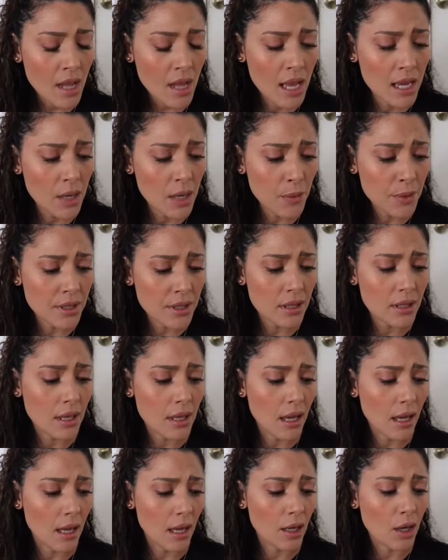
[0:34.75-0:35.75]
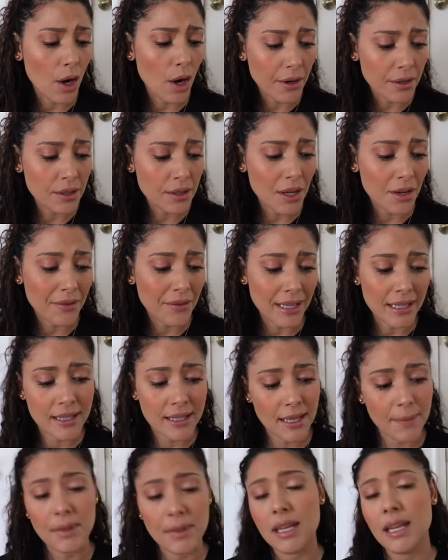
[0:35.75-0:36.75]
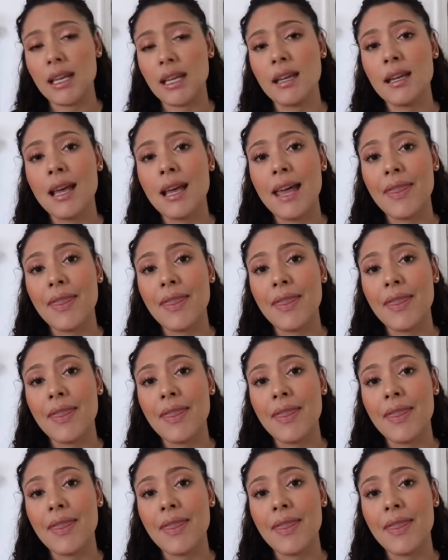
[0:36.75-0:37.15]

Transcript: and it was in the Garden of Gethsemane